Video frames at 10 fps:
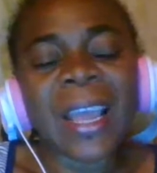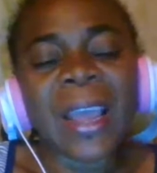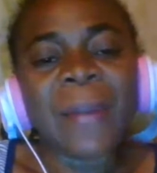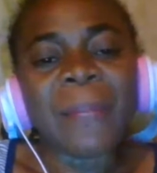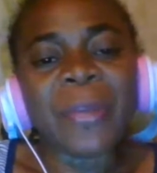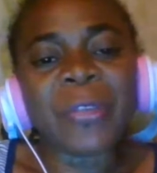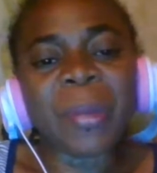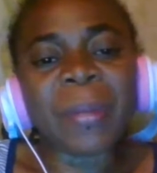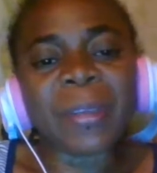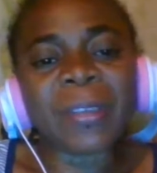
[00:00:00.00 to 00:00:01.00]
Please
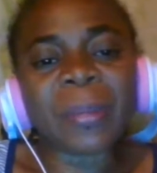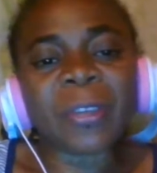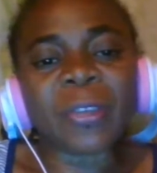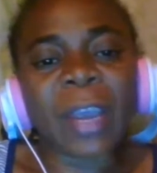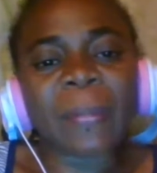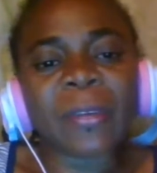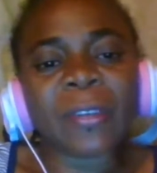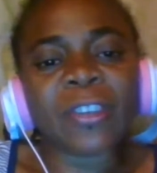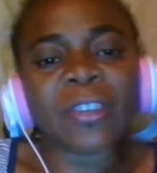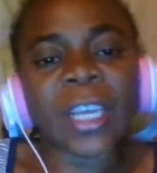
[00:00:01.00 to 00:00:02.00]
remember to subscribe to
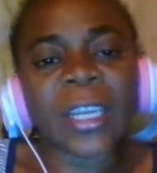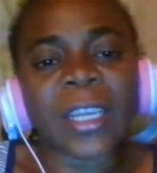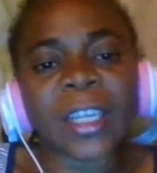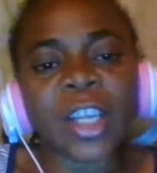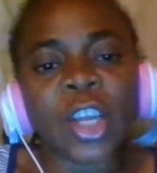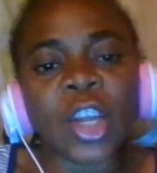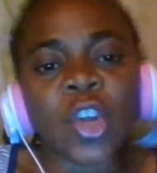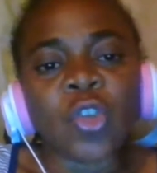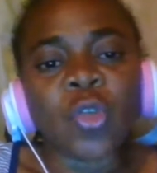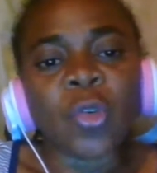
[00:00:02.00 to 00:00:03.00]
this channel.
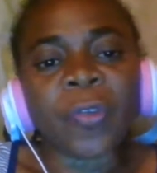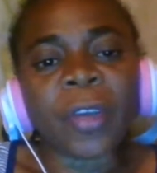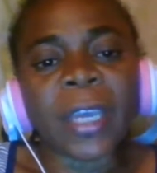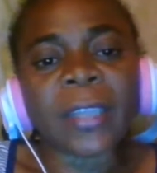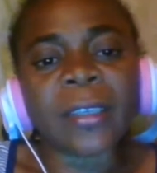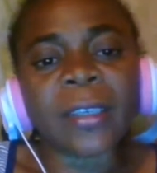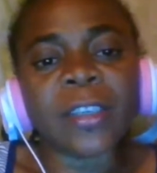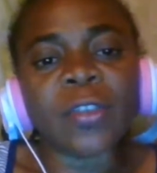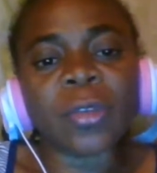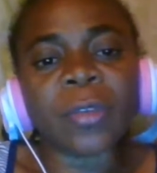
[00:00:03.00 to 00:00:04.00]
Don't forget to click the
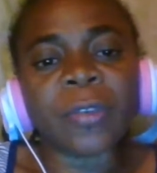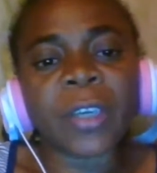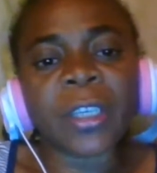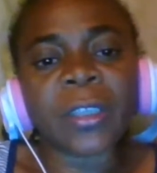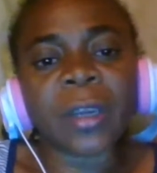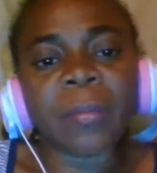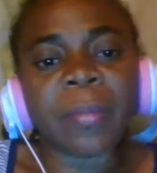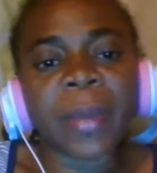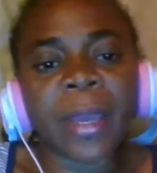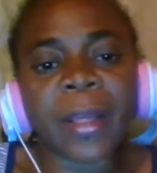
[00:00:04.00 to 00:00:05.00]
notification
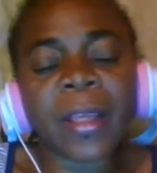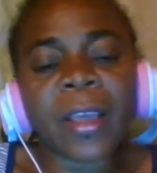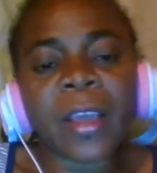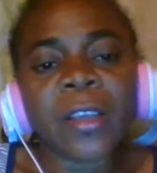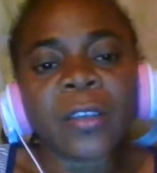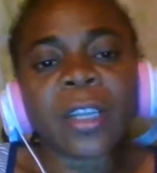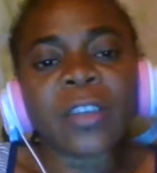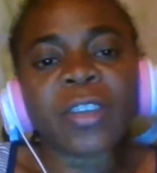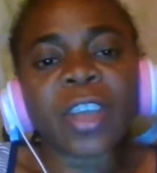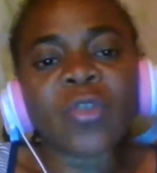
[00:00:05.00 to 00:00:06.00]
bell so that you
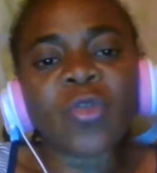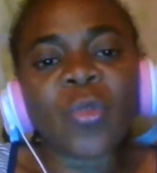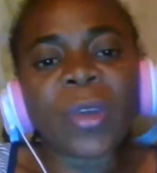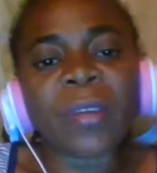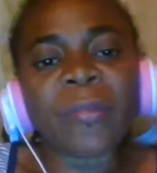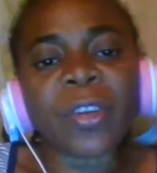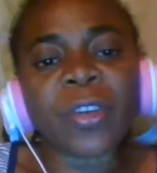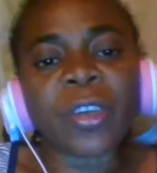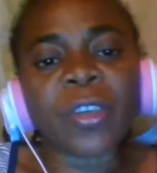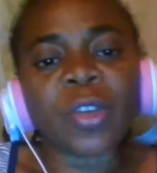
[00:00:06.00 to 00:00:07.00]
can know when a video
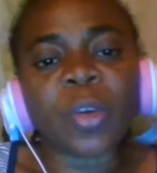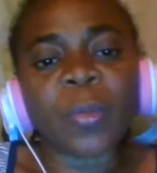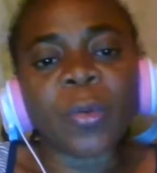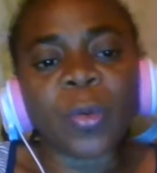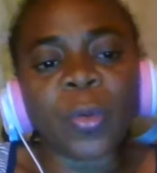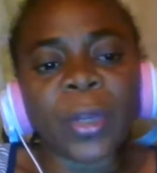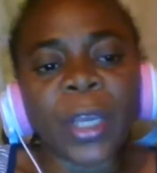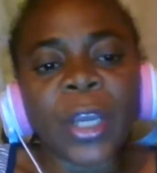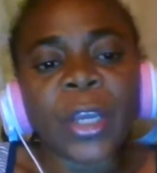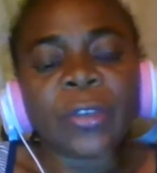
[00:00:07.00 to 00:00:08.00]
is uploaded.
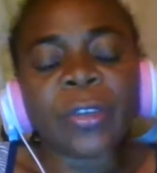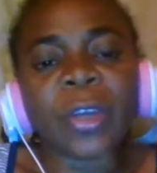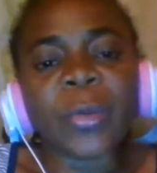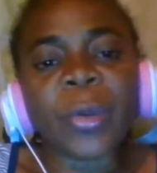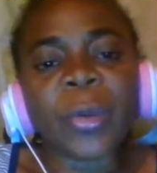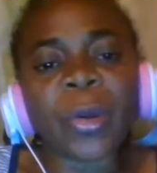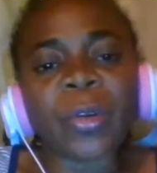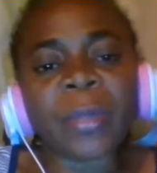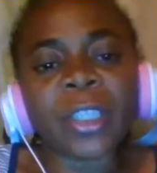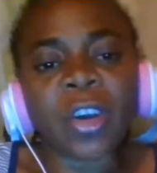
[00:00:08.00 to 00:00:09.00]
Today we're going to be
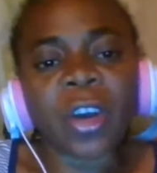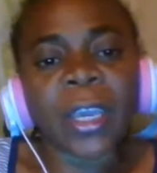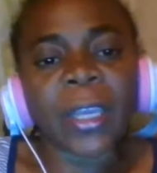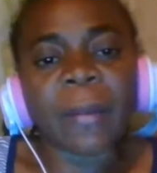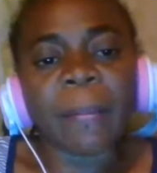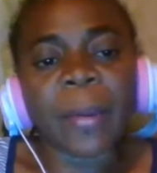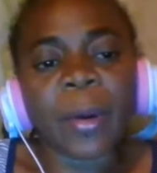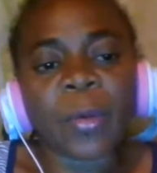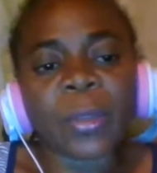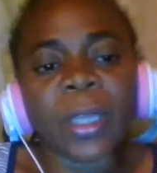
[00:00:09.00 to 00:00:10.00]
talking about
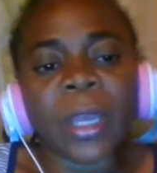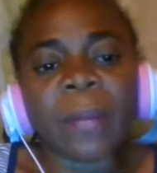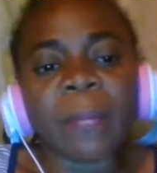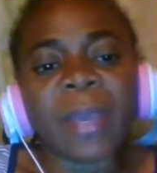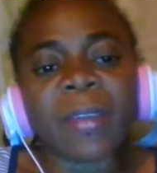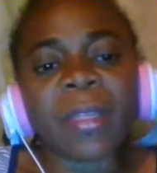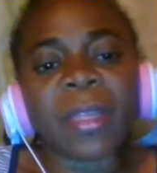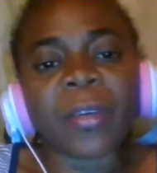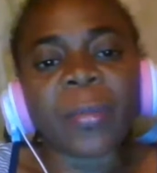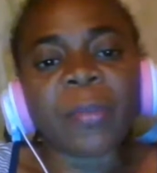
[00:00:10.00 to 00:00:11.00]
behavior
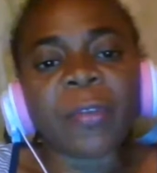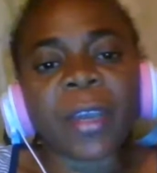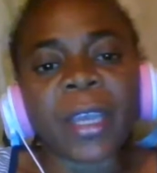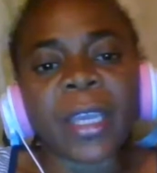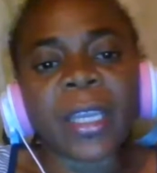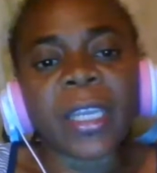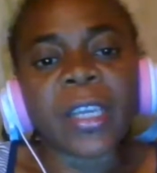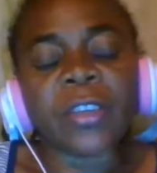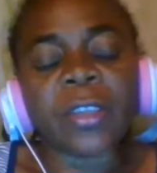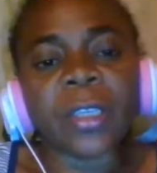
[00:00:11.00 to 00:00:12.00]
therapy for
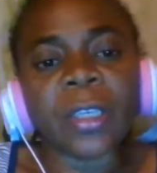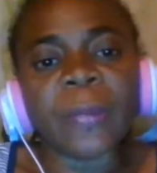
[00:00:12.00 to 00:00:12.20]
ADHD.